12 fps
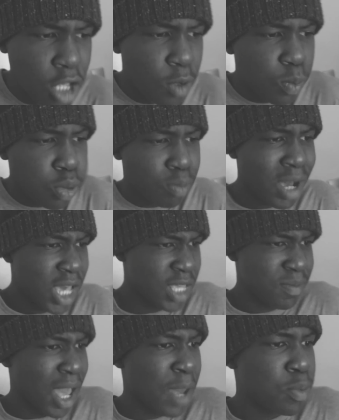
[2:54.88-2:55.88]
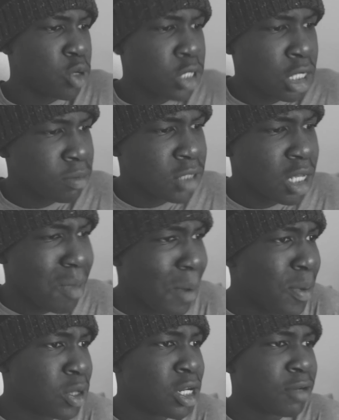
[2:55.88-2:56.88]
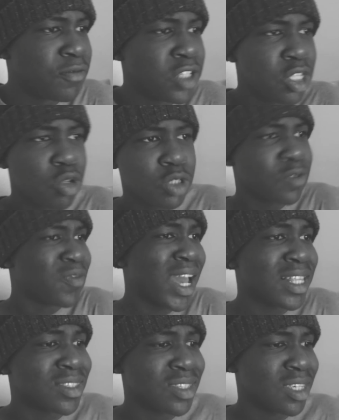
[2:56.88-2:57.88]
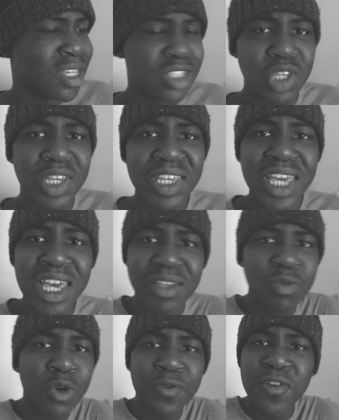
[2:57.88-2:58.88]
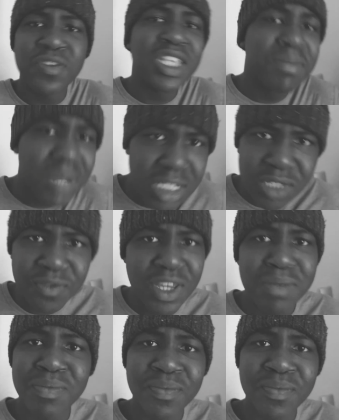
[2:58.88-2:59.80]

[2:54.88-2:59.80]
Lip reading: putting up videos of fights so you can get what 15 minutes of fame.